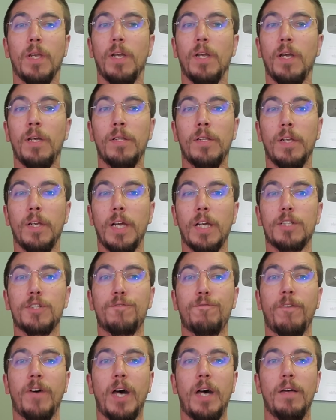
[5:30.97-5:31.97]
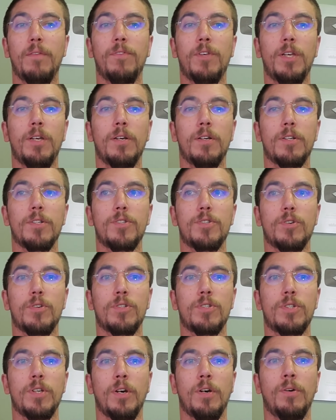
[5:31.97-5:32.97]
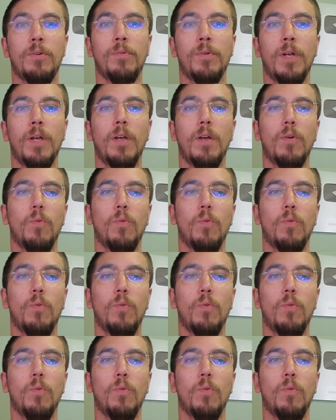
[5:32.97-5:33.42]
in the next 5 years or so,